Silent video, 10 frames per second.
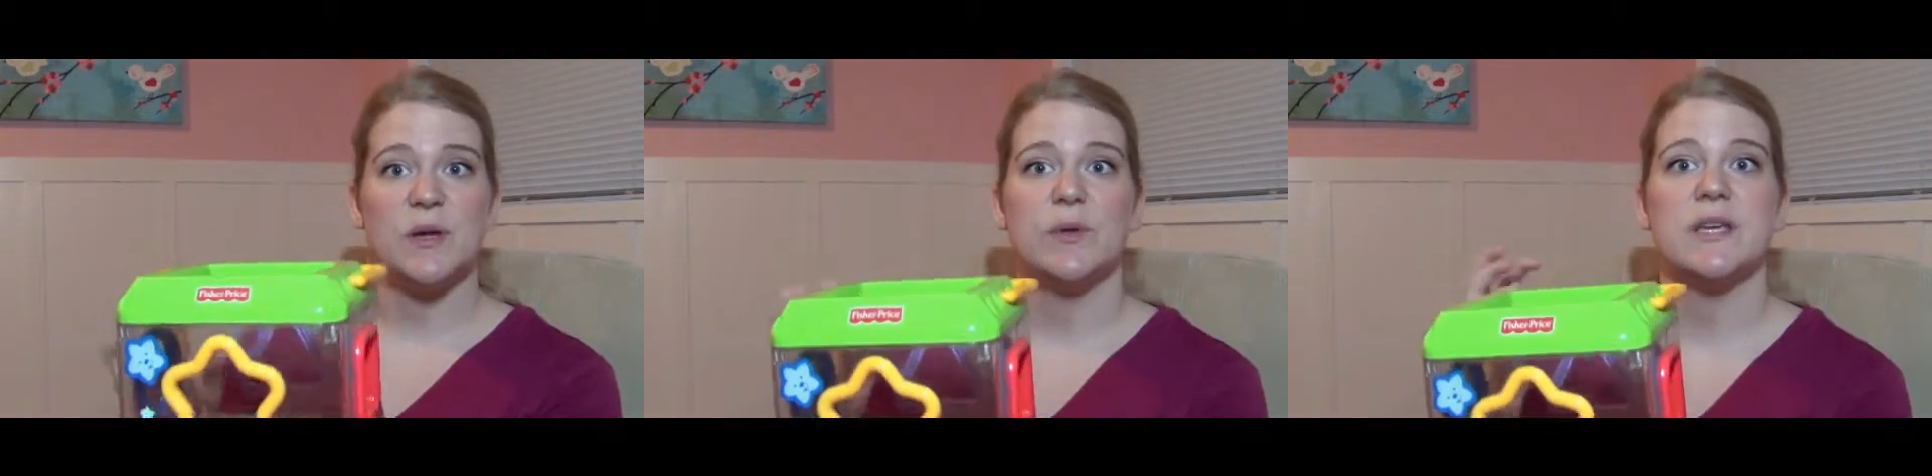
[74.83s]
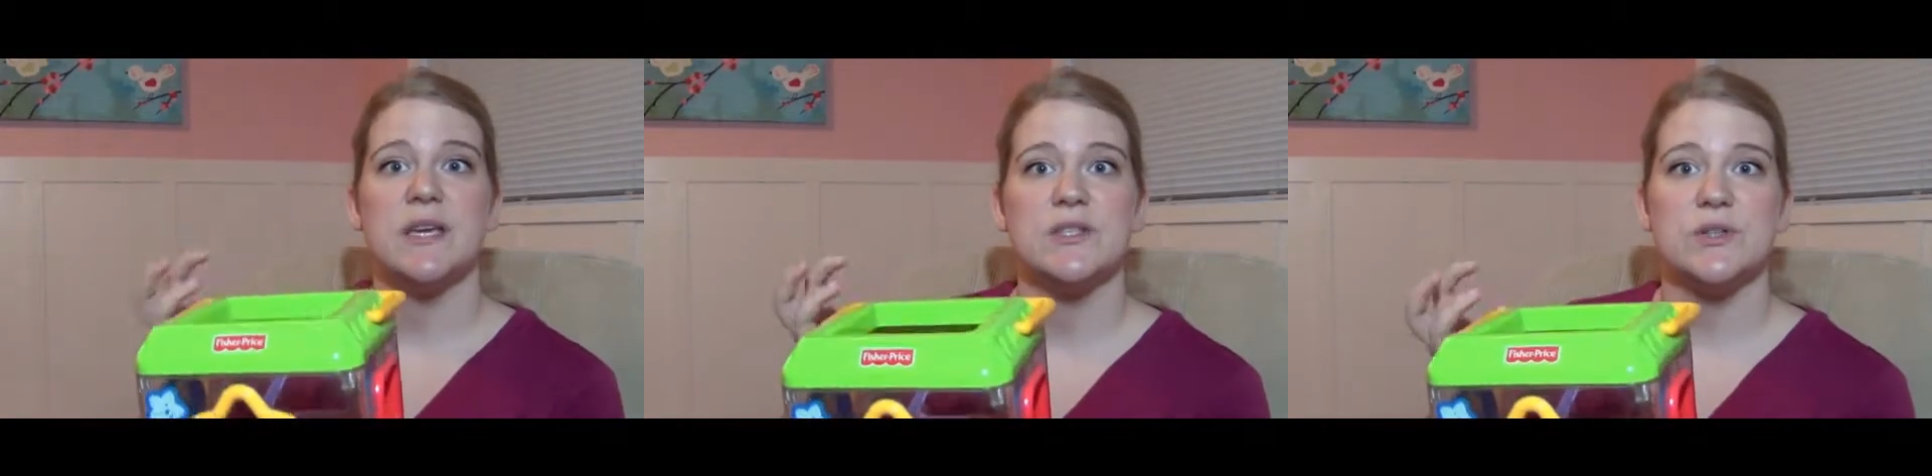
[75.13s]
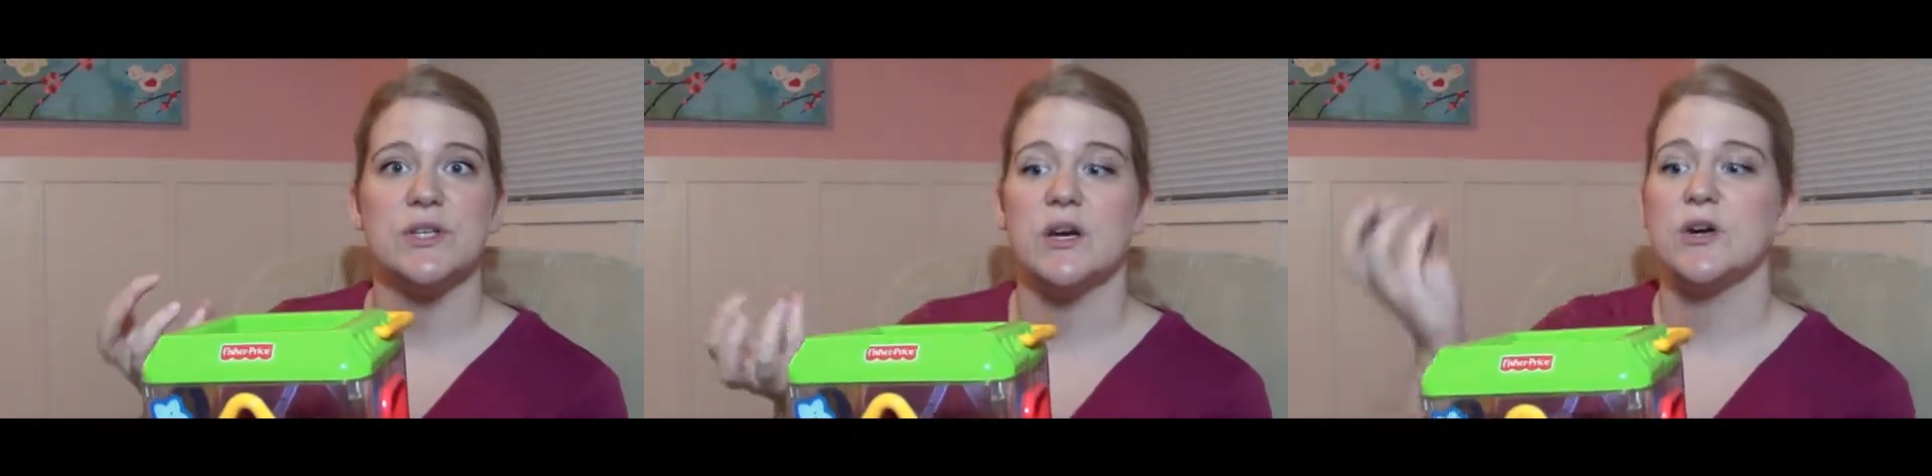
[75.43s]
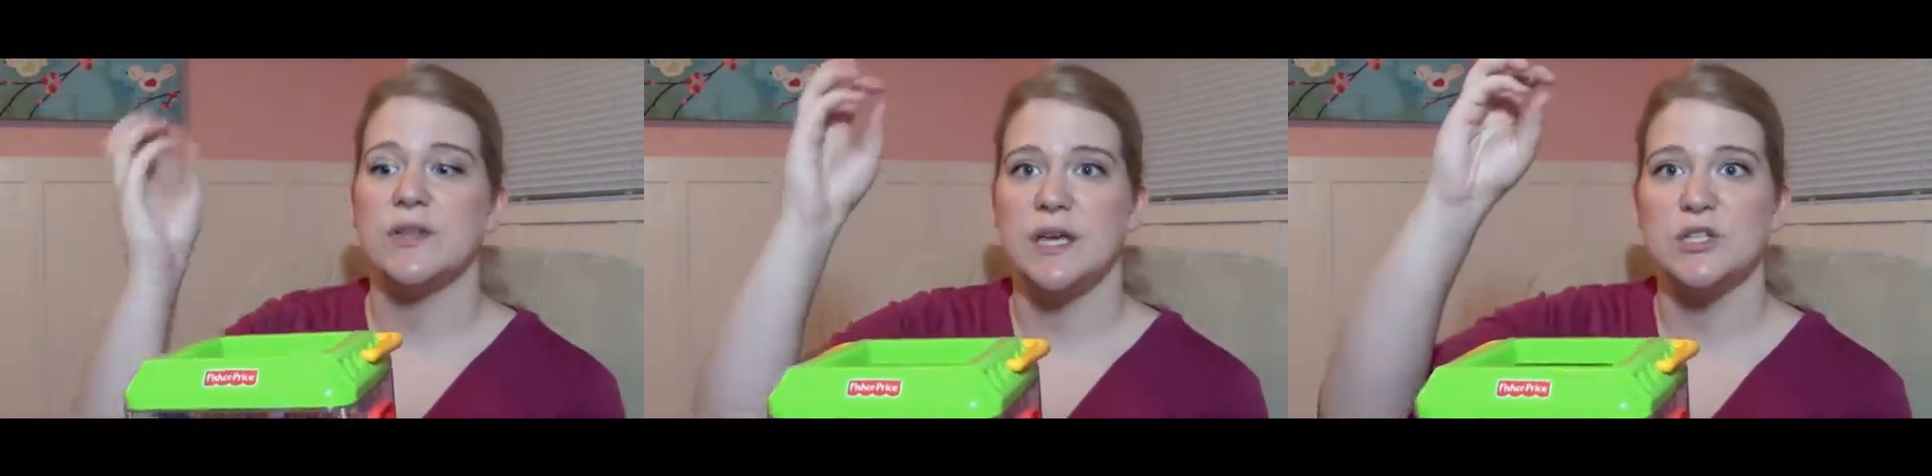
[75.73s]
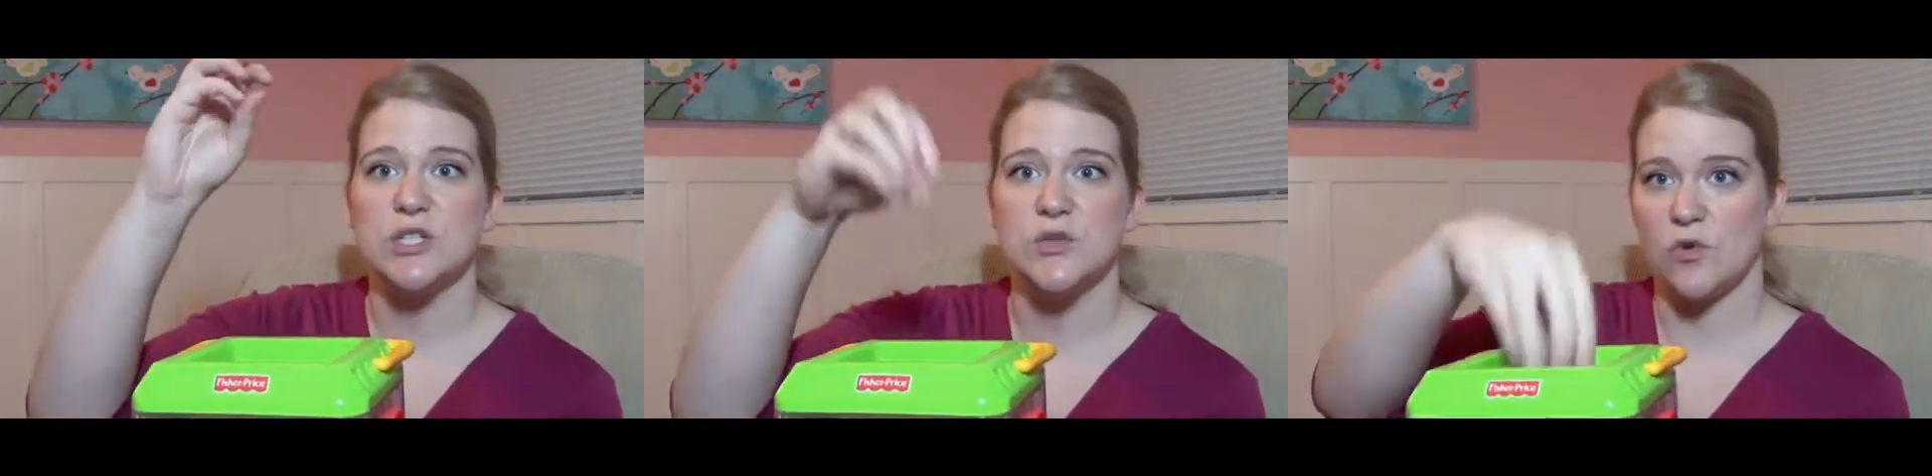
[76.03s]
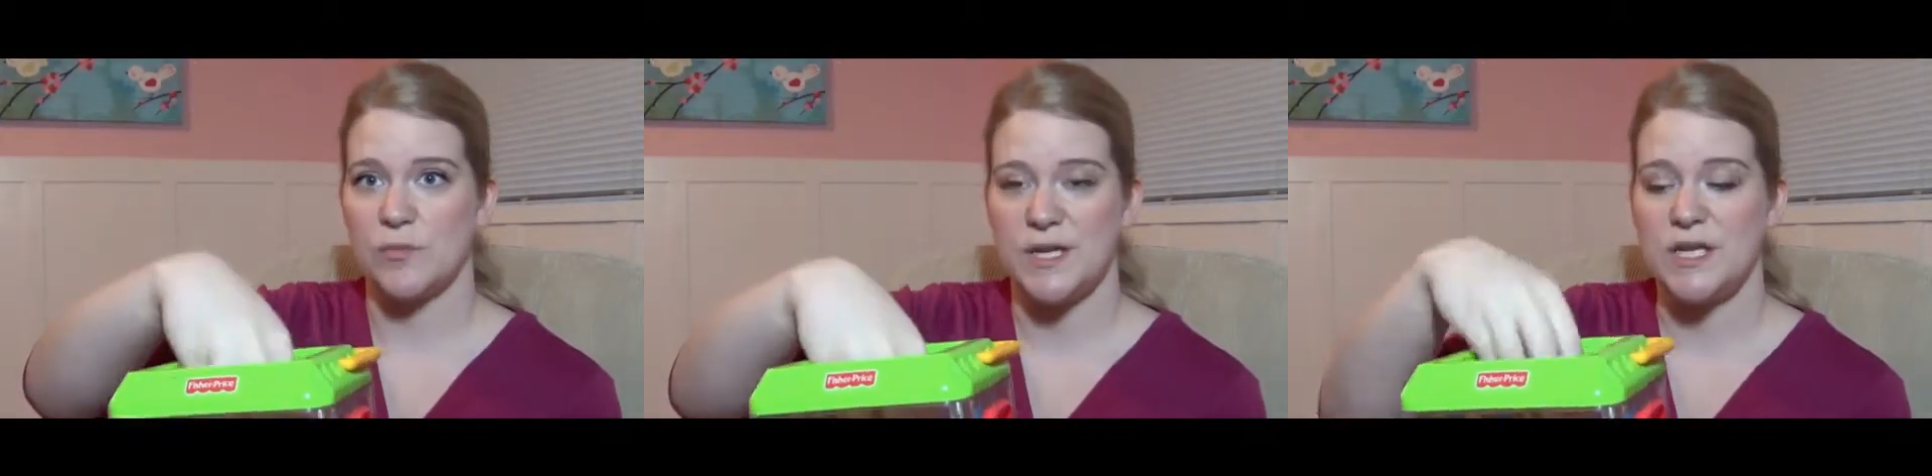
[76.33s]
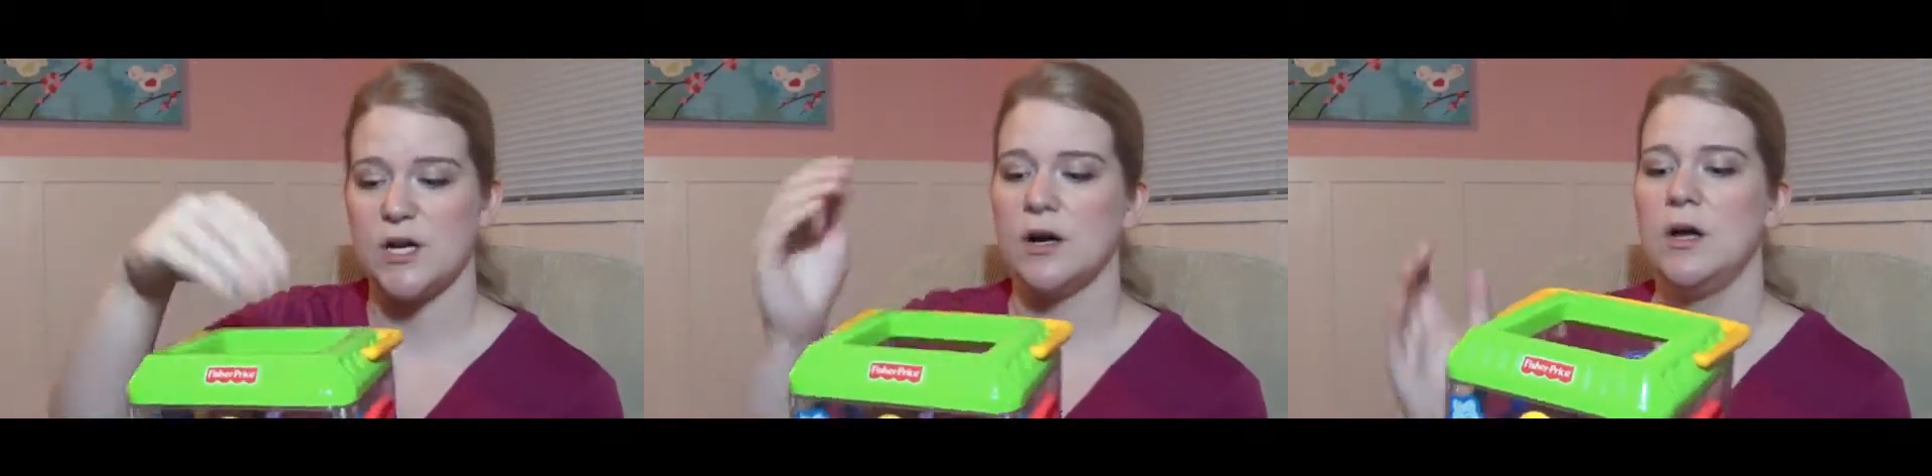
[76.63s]
but when the kids are younger, they can just throw them in
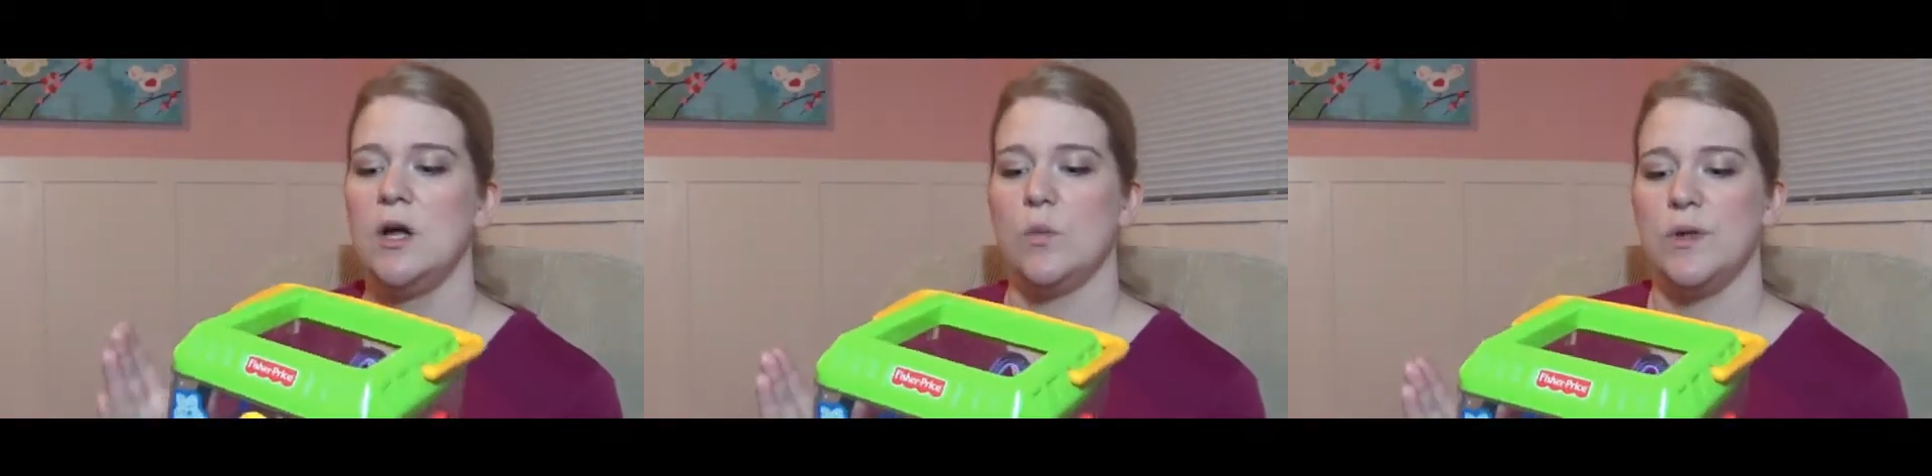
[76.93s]
here.